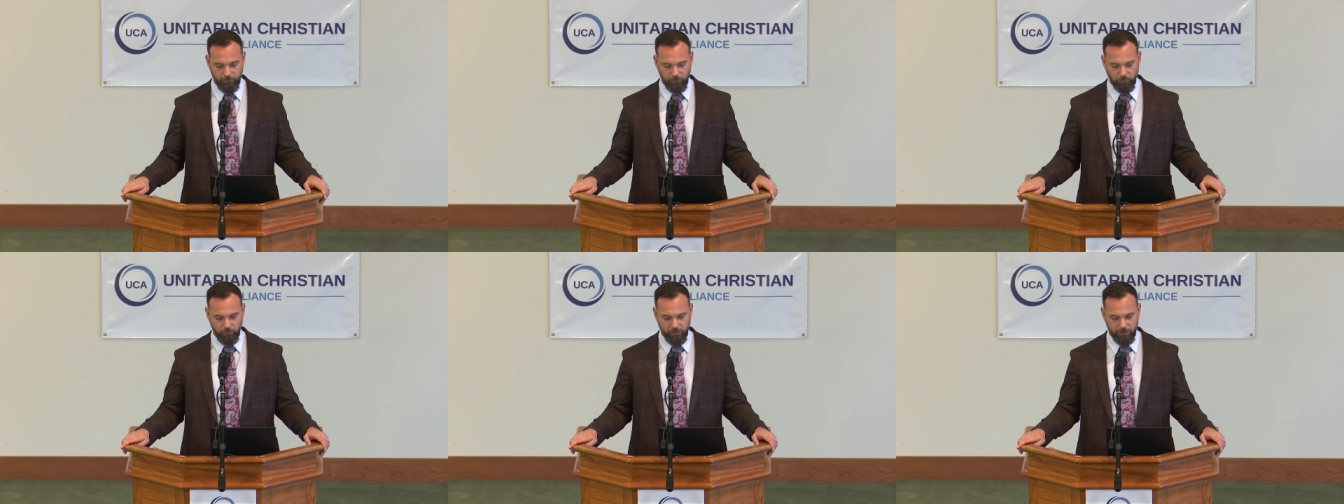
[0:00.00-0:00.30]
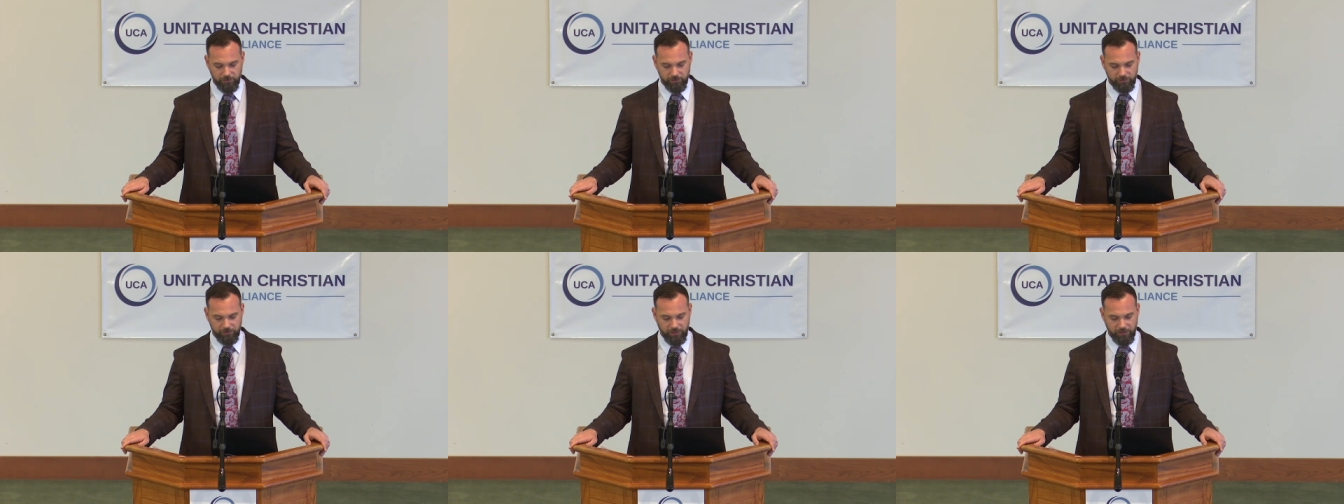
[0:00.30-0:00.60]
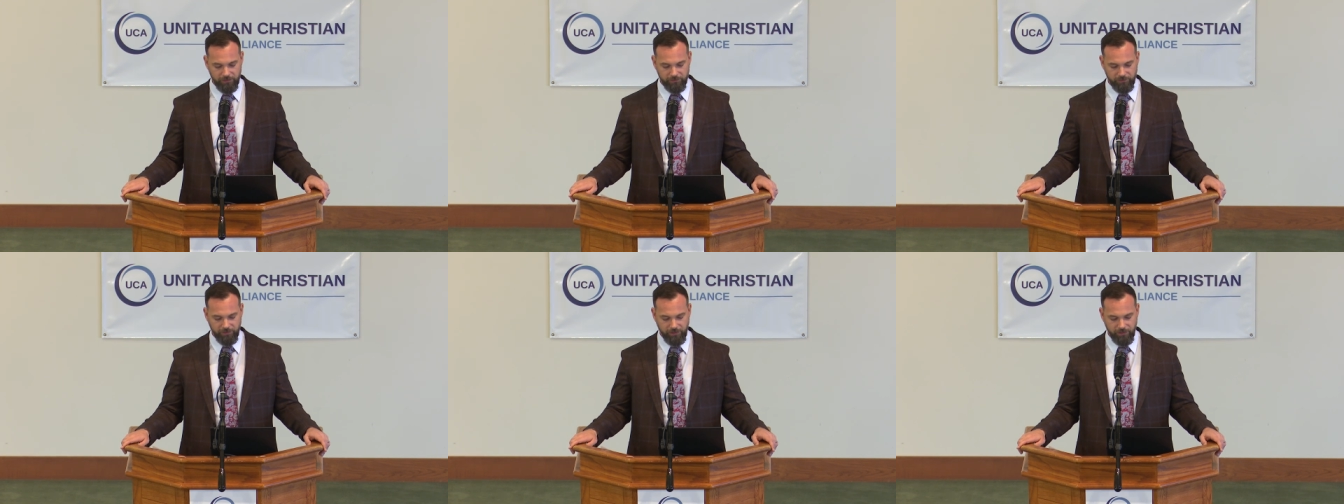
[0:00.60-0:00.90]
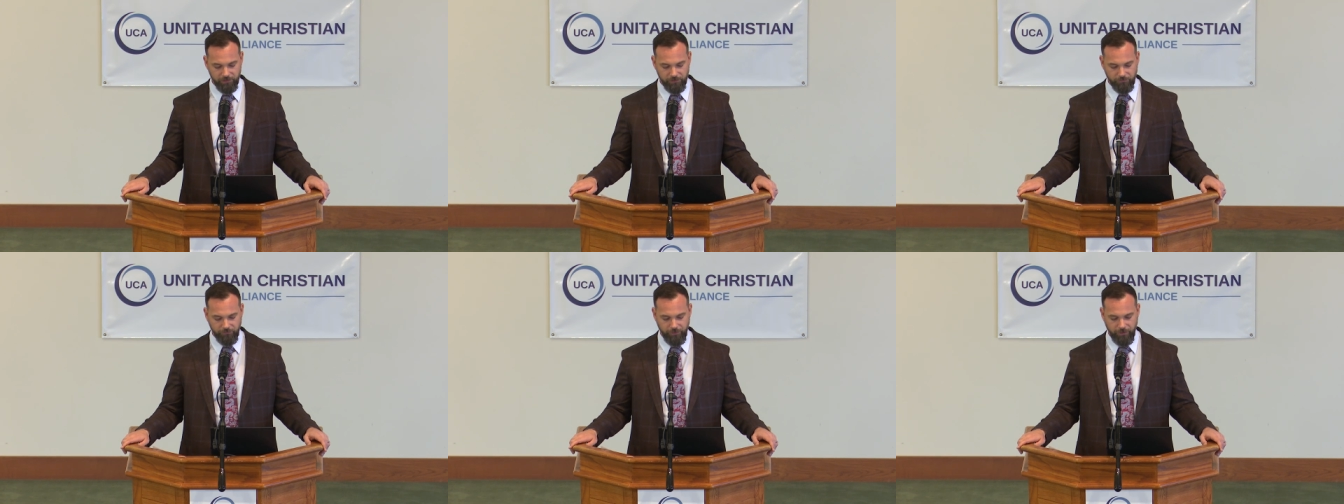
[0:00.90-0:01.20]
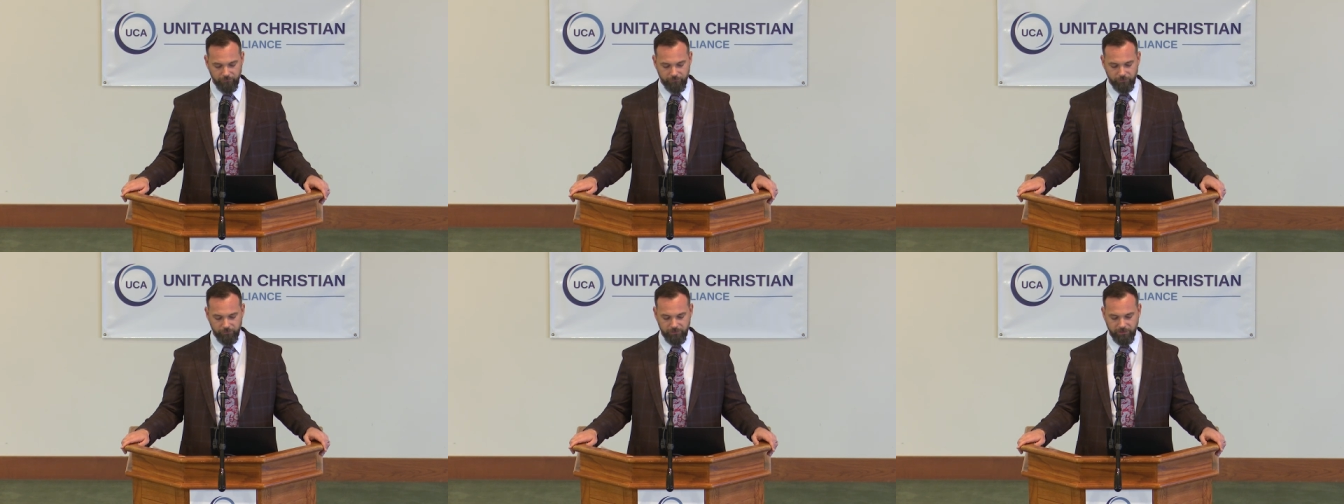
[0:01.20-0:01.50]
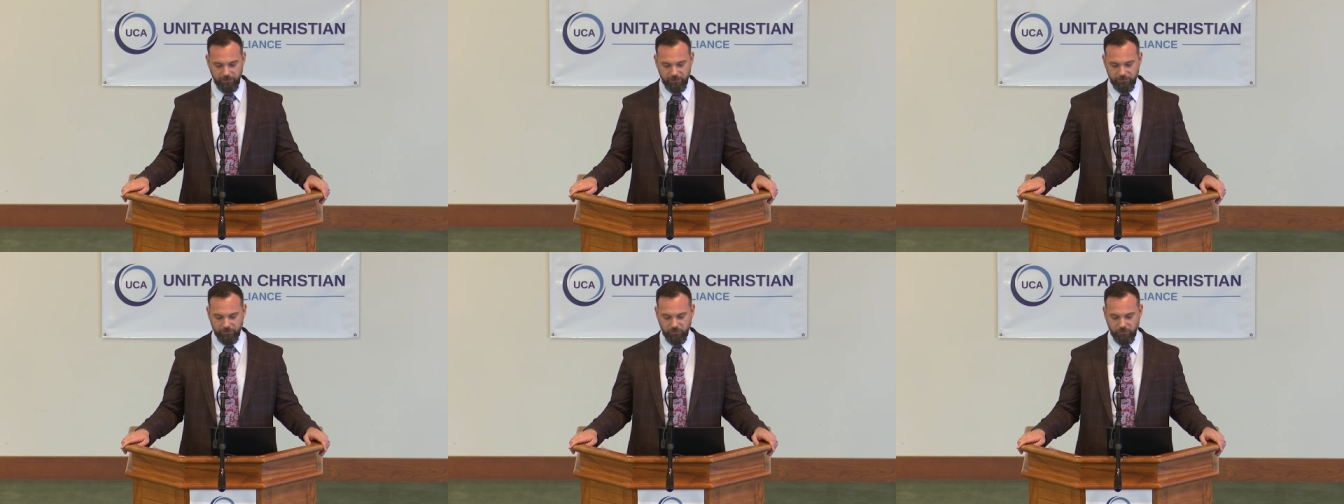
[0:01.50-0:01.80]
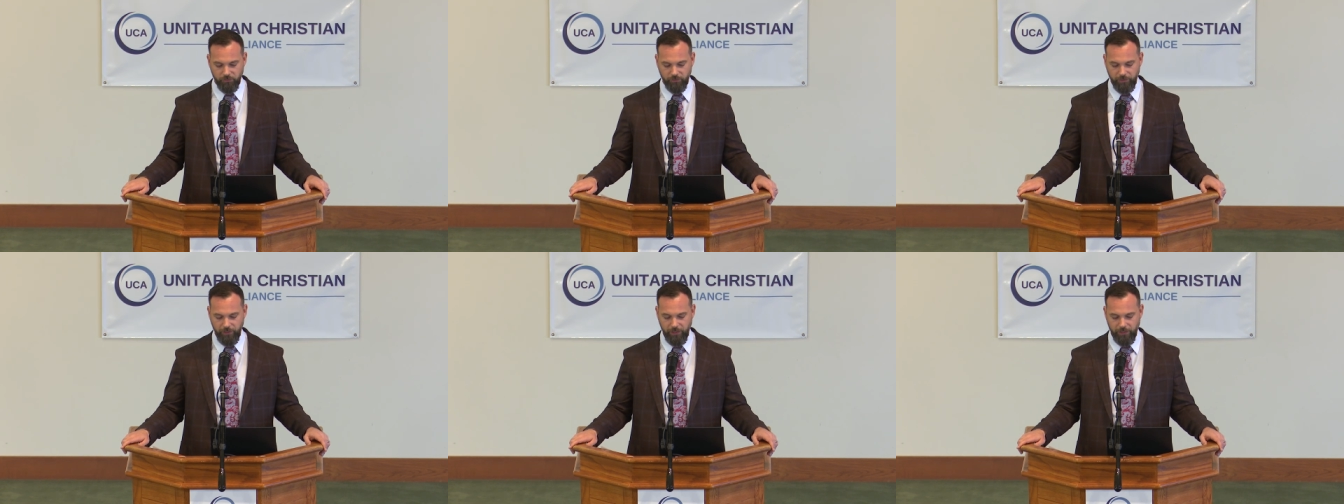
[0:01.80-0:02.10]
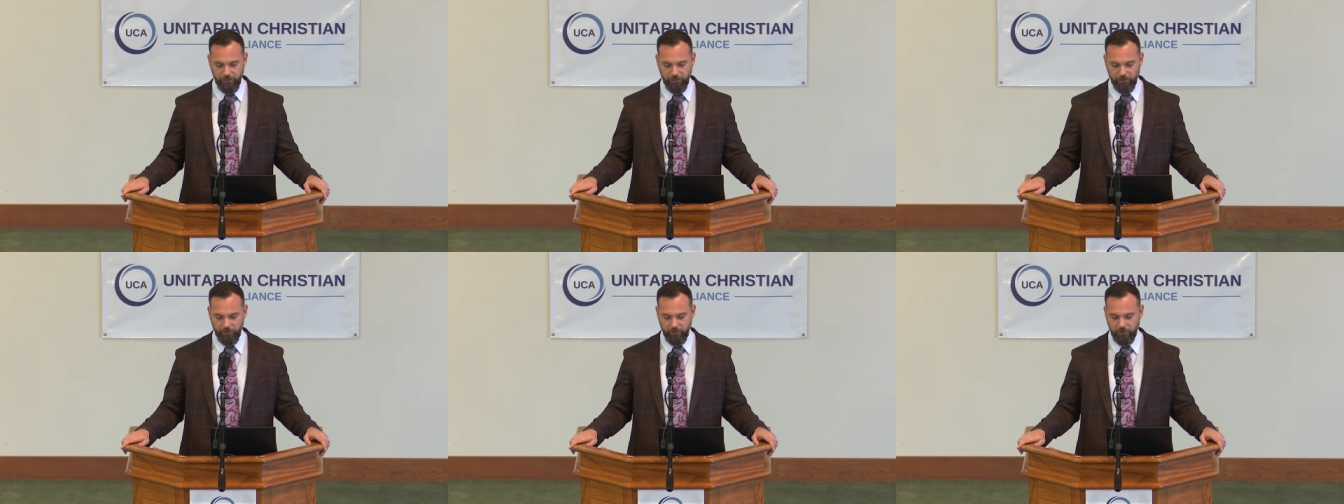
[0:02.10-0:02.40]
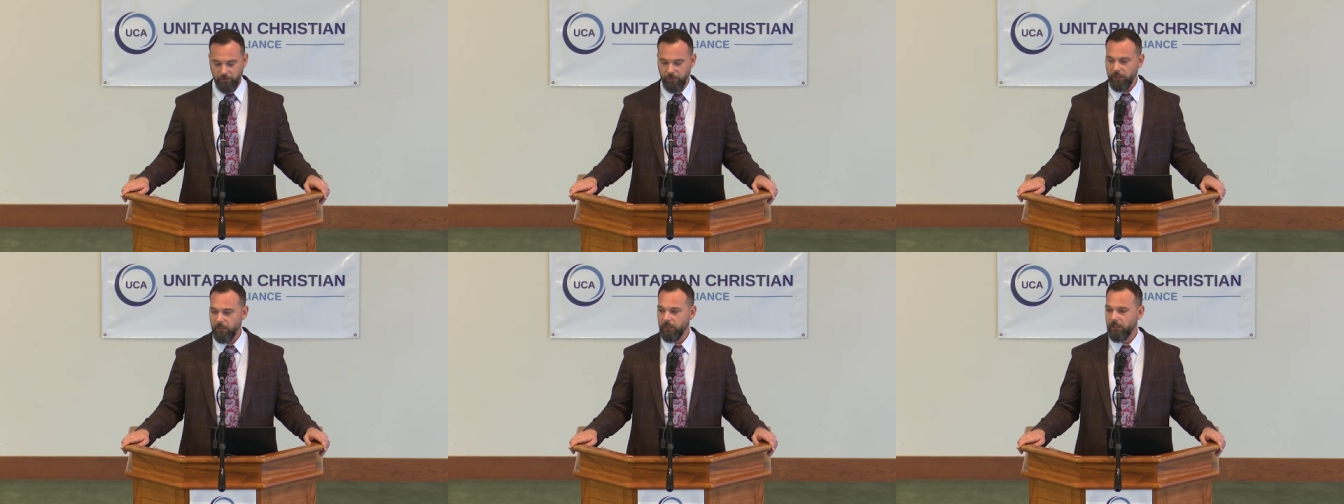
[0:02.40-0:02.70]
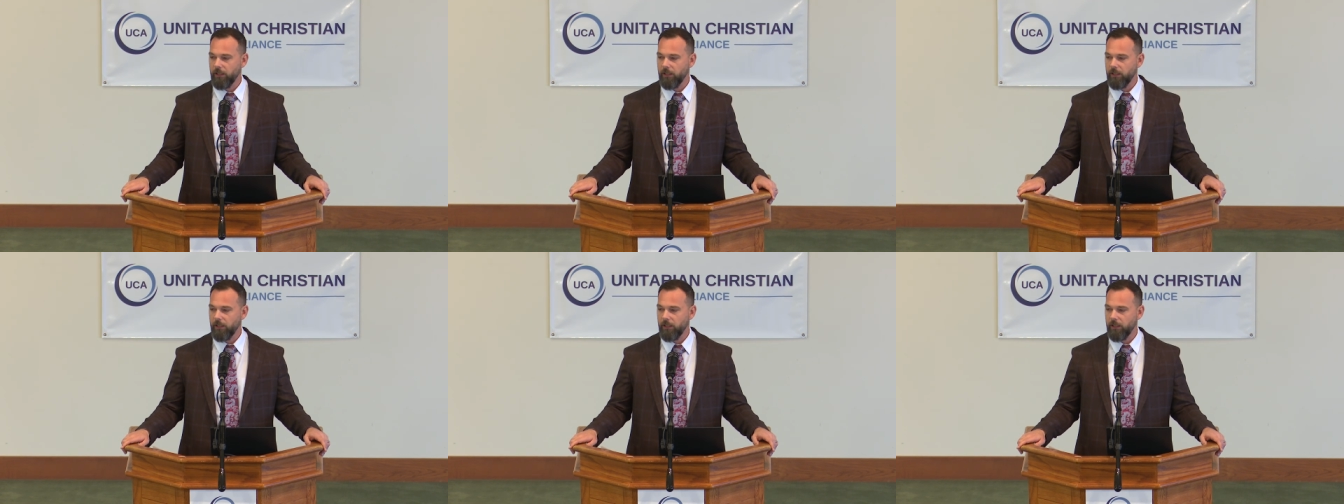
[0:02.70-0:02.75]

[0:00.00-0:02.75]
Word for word: where it says, He is faithful to his creator.